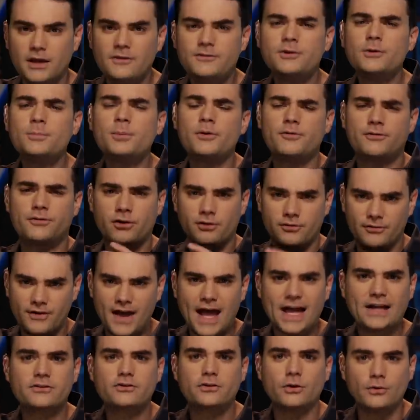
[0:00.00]
If you prefer
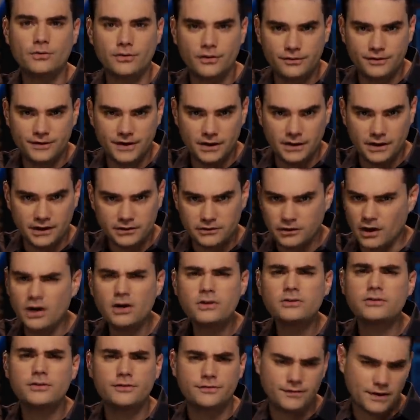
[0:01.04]
facts over feelings,
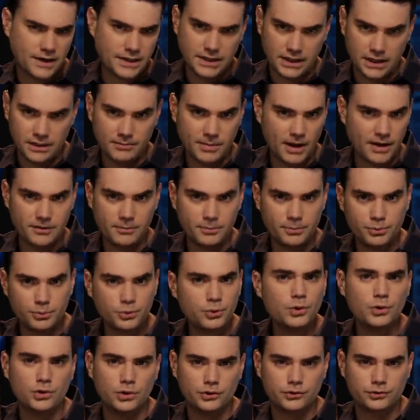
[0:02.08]
aren't offended by the
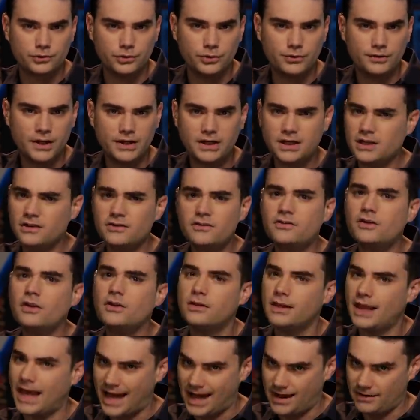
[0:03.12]
brutal truth, and you can
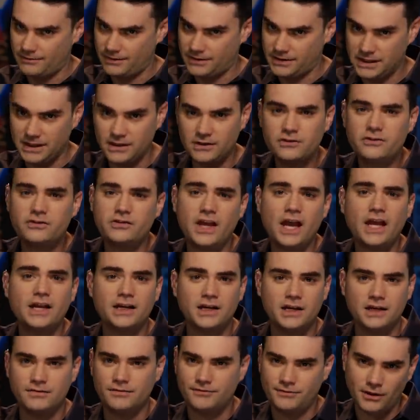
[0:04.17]
still laugh at the
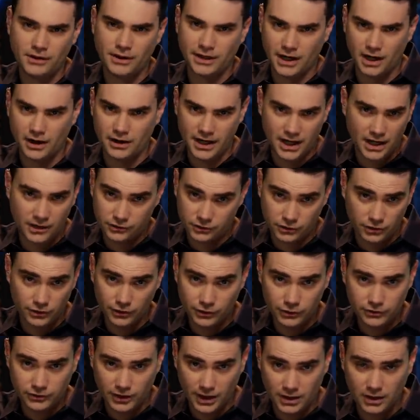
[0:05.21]
insanity filling our national
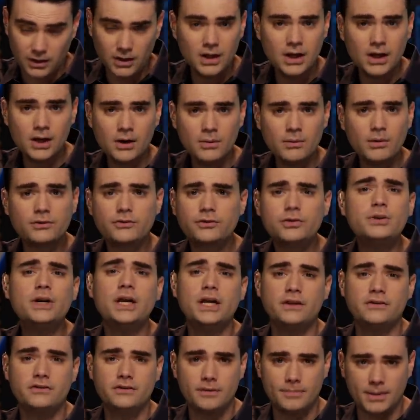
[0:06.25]
news cycle, well, tune
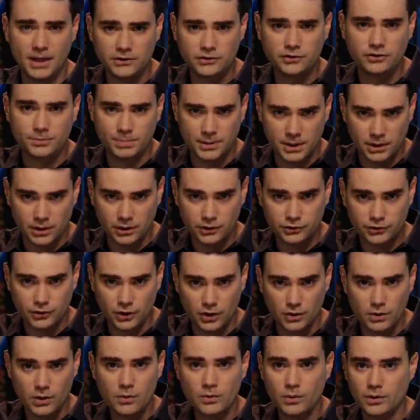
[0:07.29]
in to The Ben Shapiro
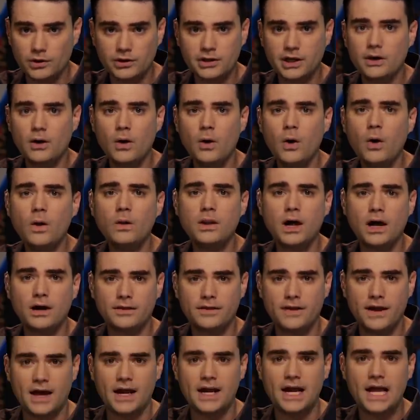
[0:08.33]
Show. We'll get a whole lot
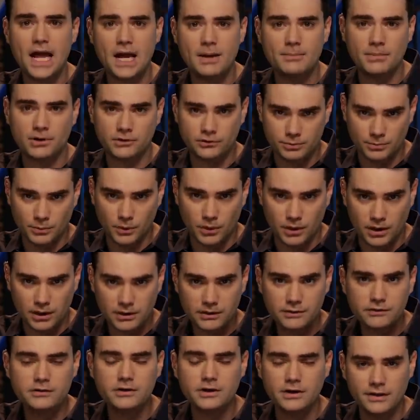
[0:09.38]
of that and much more.
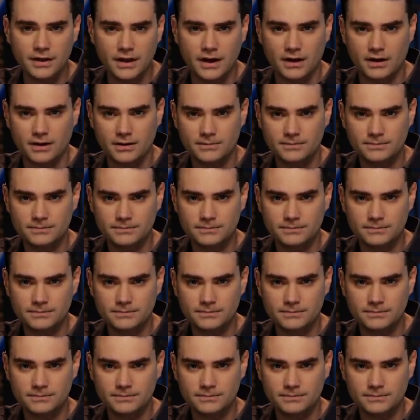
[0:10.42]
See you there.